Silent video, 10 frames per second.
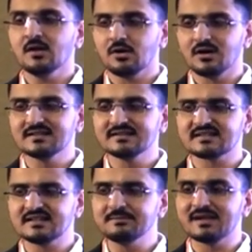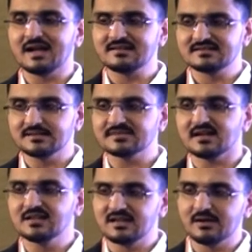All these three mechanisms
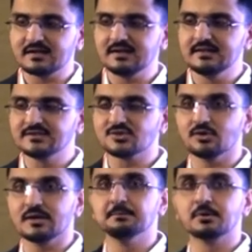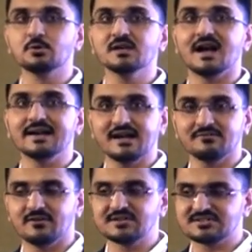ultimately leads to improved cardiac
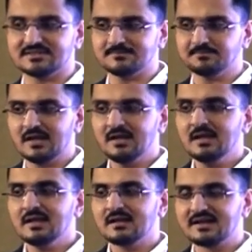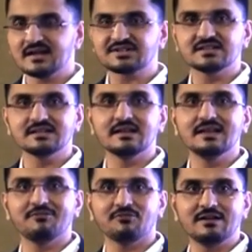function, reduction in the
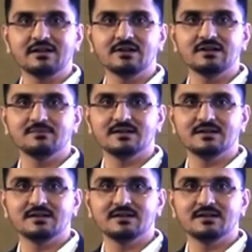left ventricular